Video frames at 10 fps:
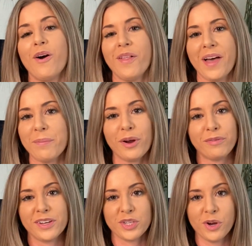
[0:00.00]
on that
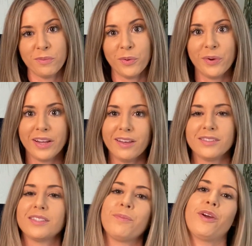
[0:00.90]
perfect home when it
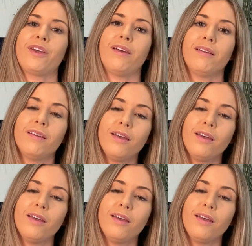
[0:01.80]
hits the market.